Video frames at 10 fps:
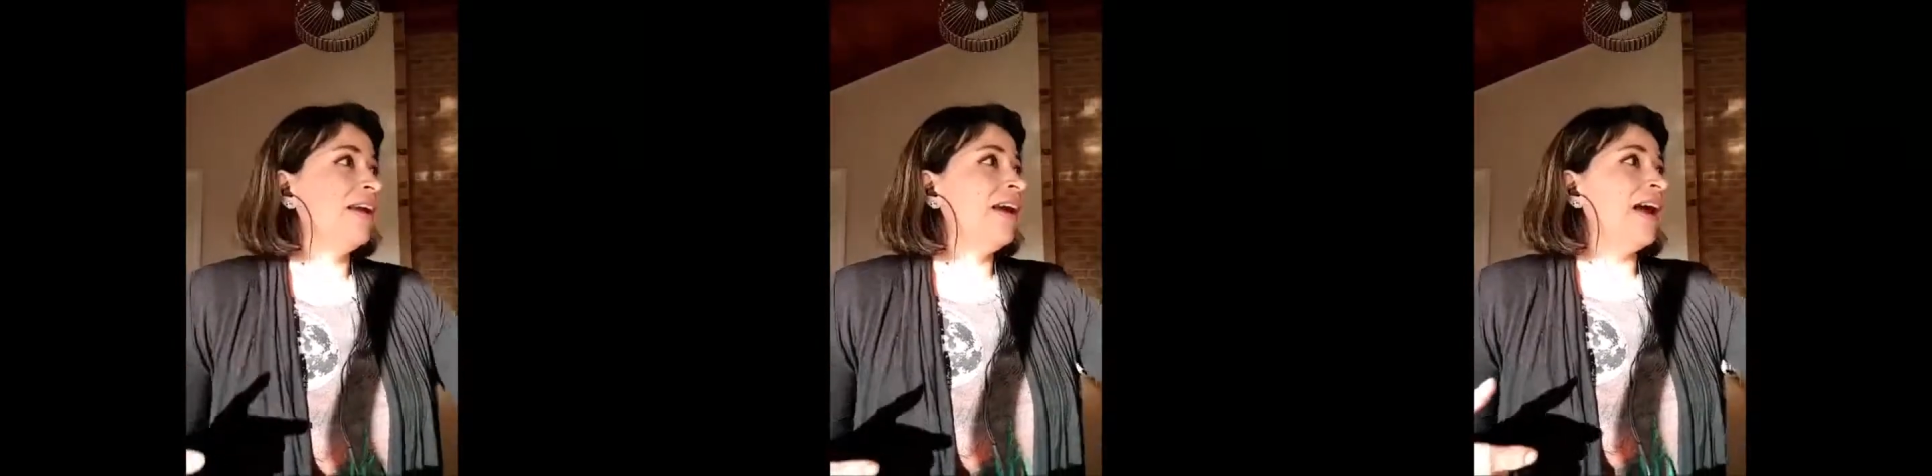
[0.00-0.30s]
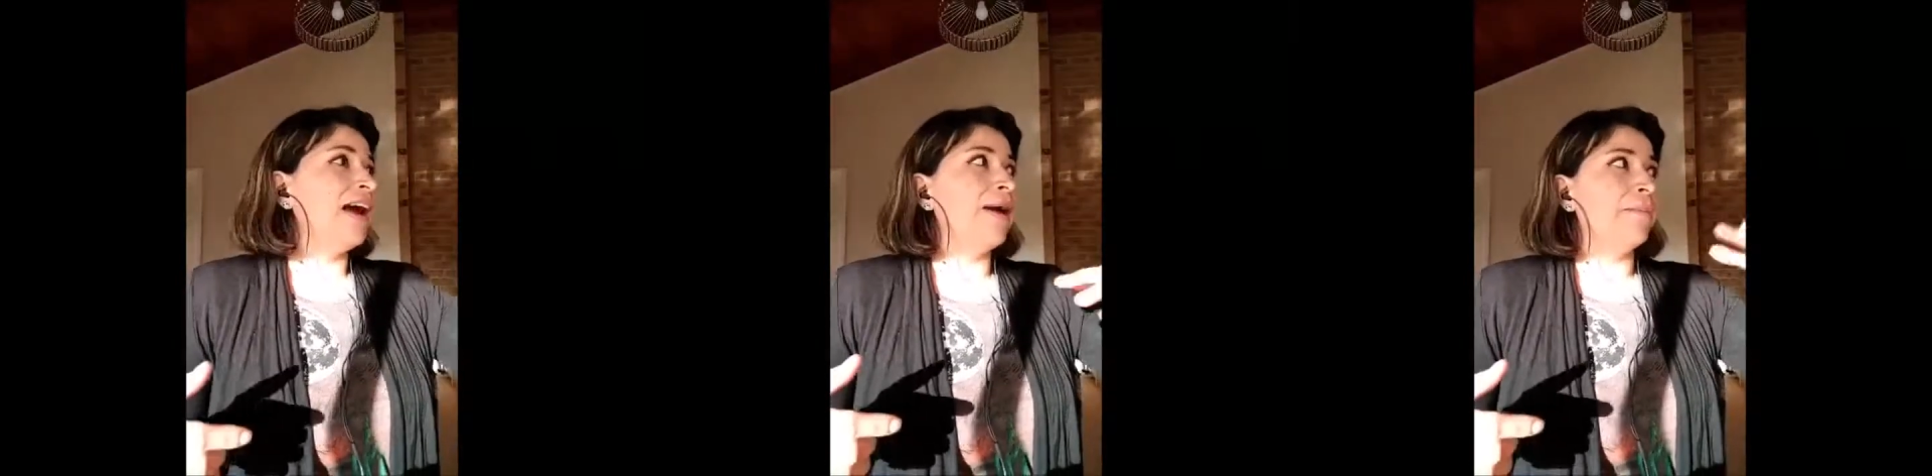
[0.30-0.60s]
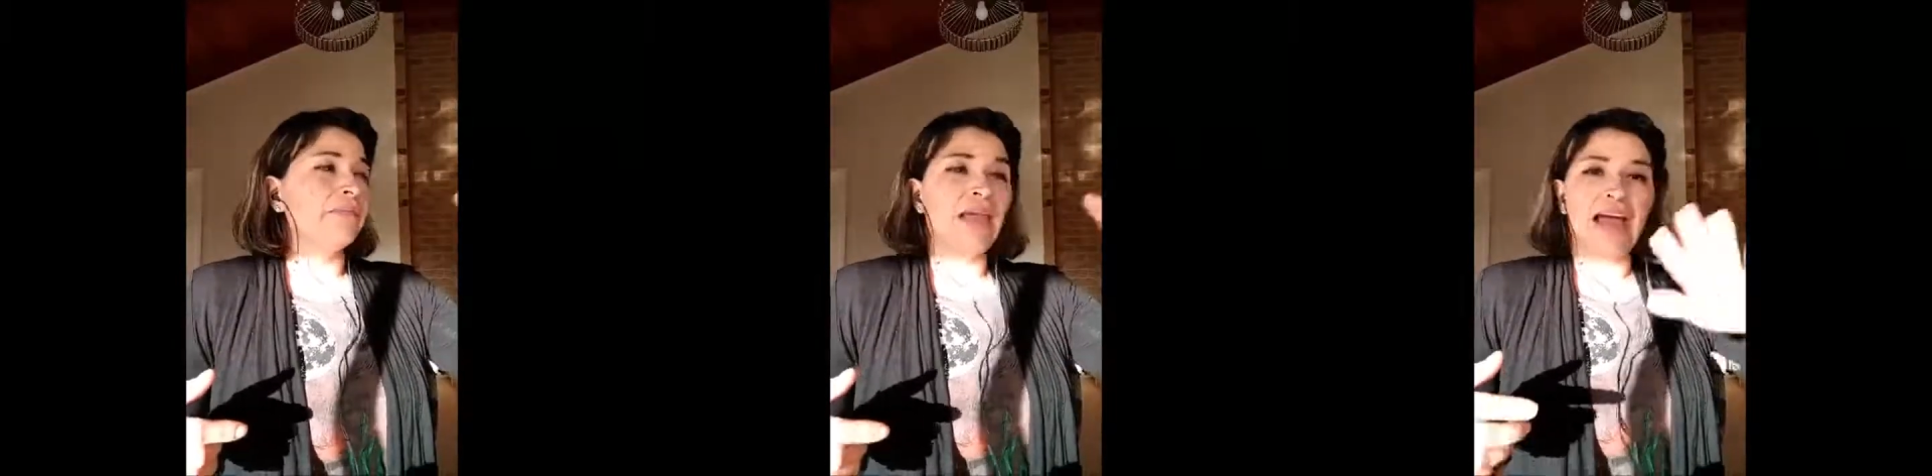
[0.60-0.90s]

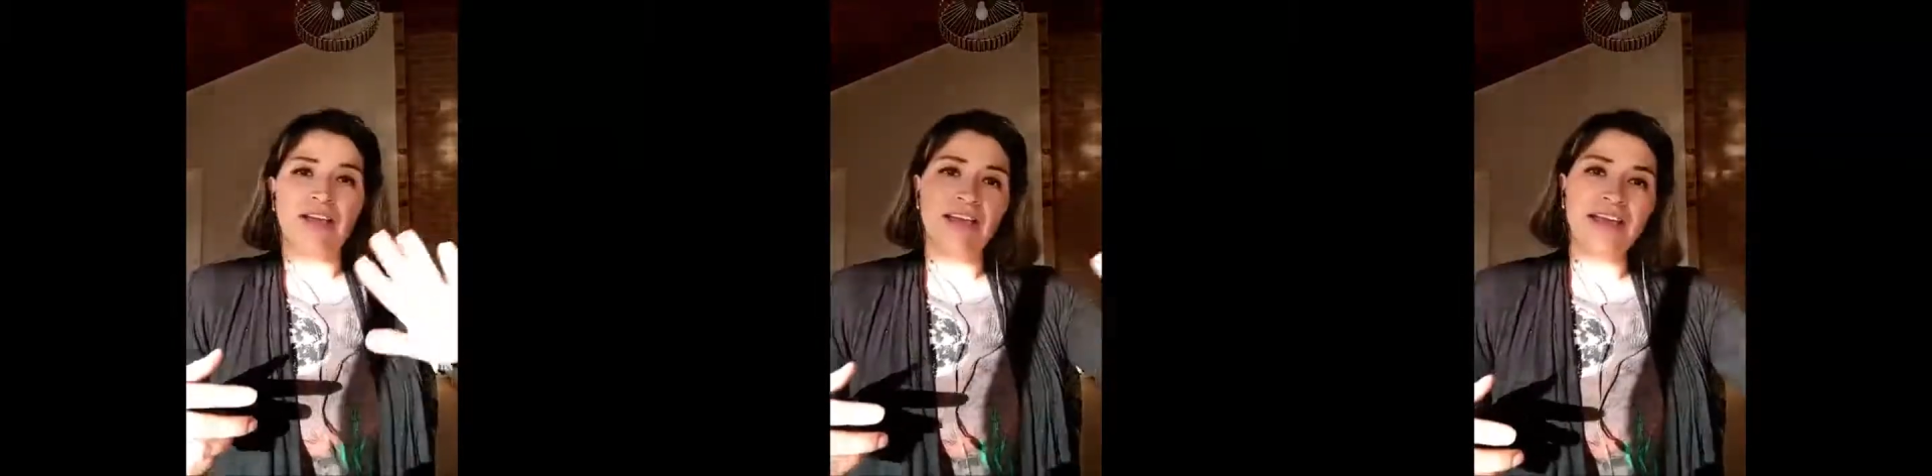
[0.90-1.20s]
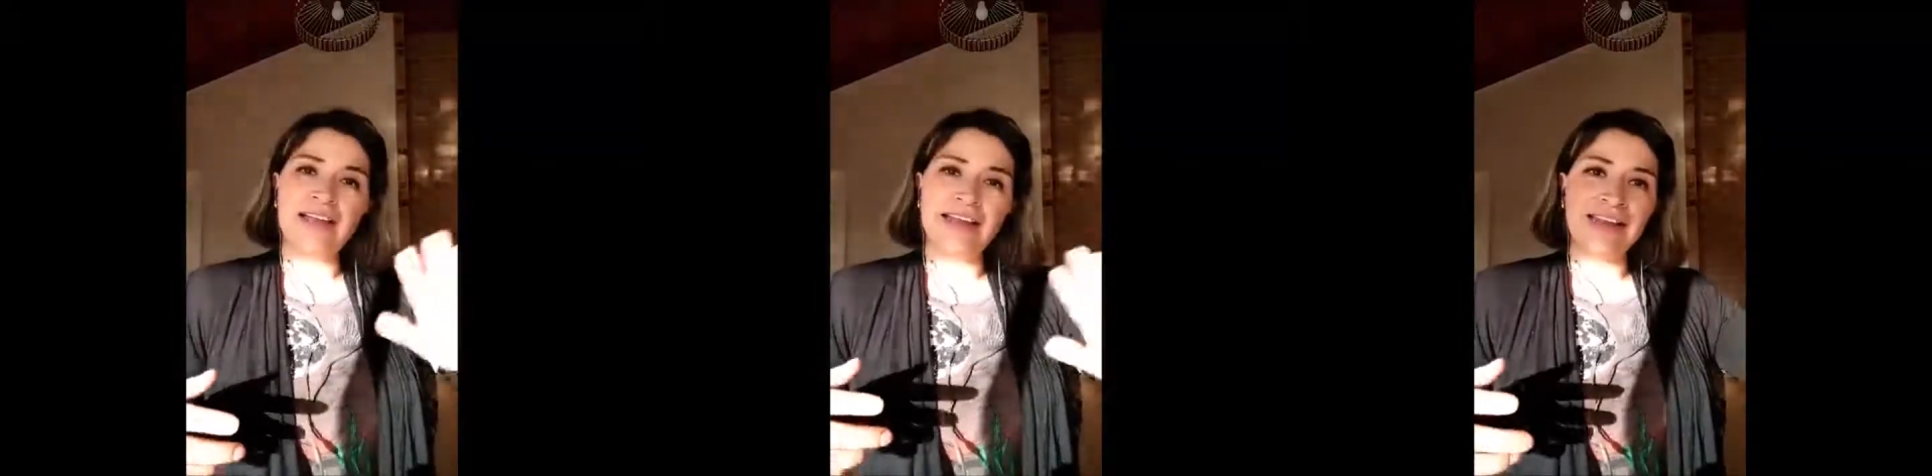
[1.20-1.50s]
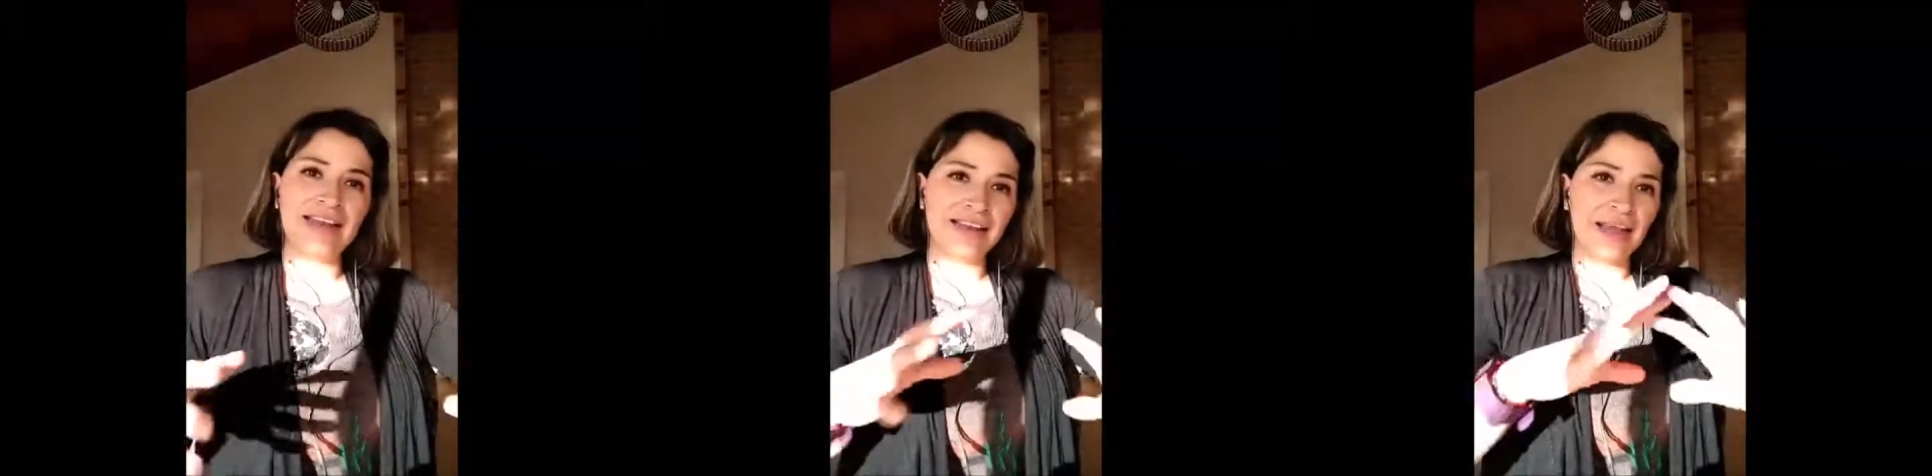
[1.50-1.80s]
I cleaned
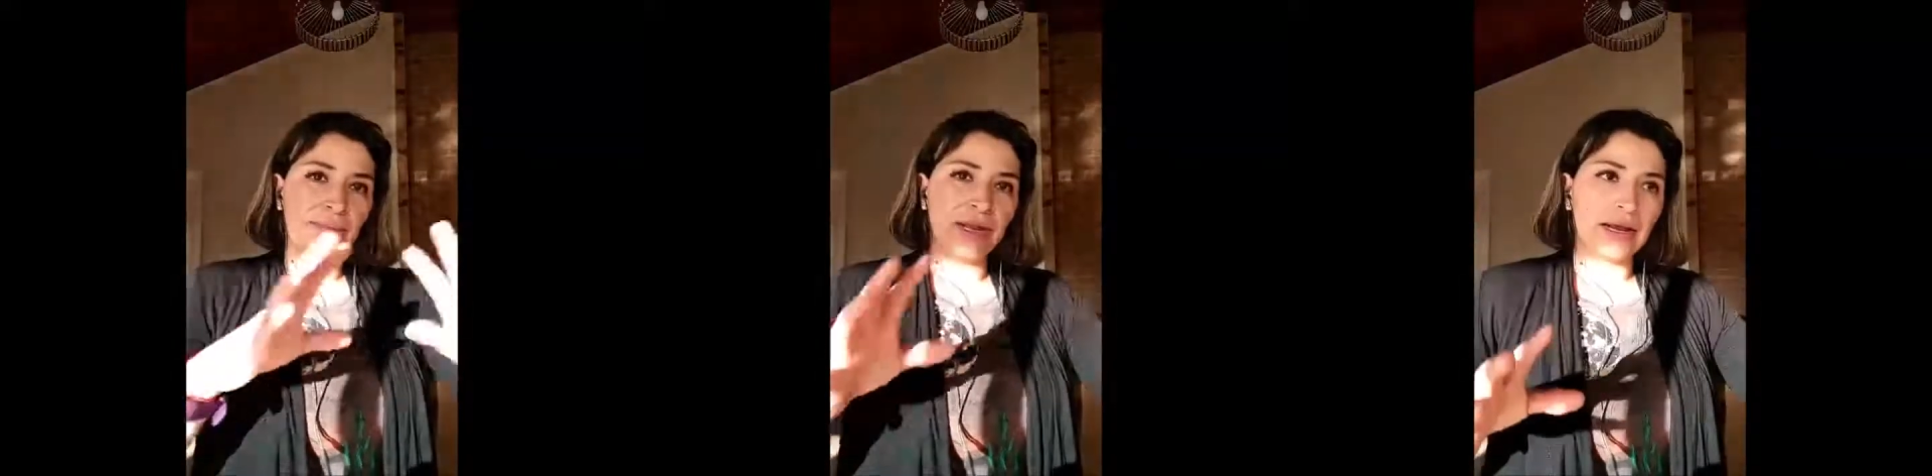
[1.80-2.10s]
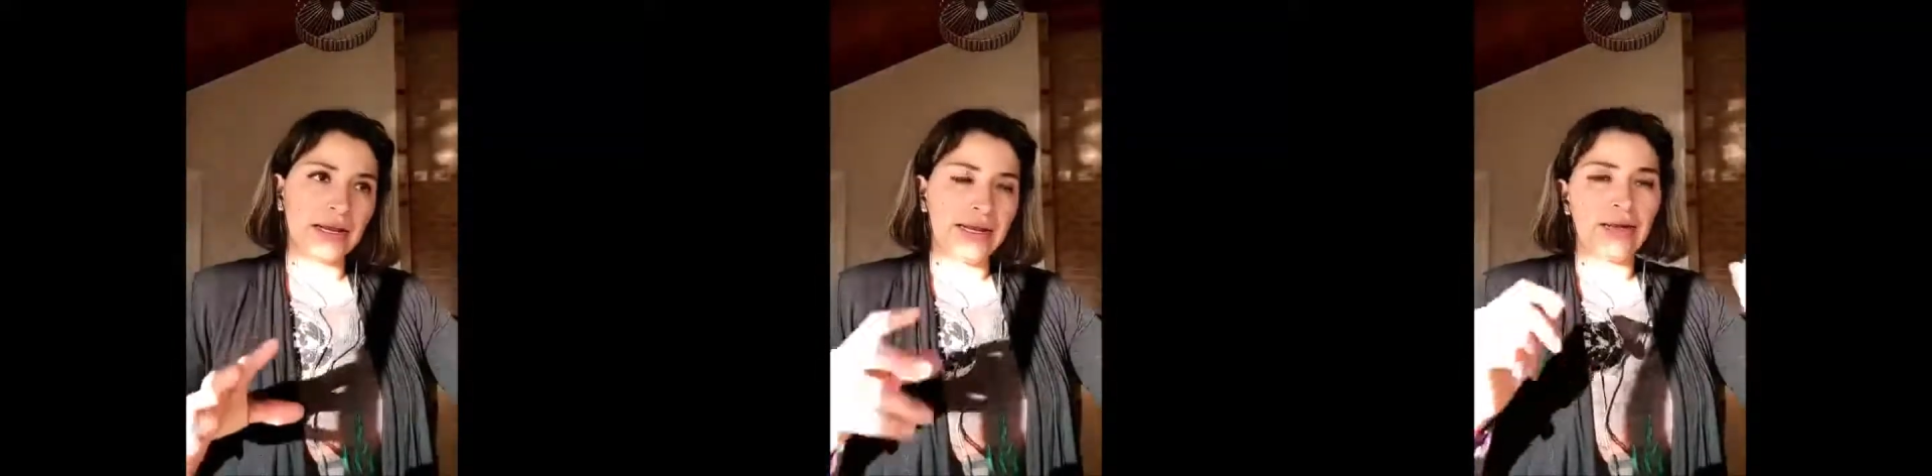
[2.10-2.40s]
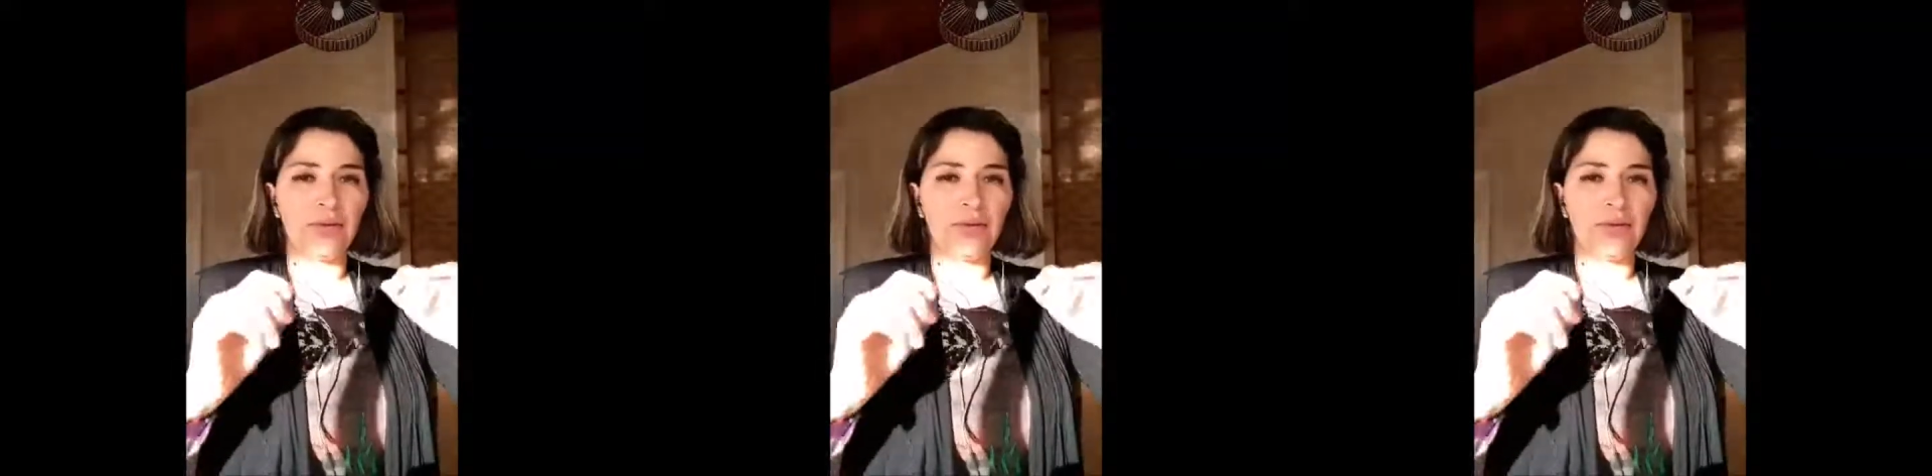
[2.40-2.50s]
it, gave it a clean.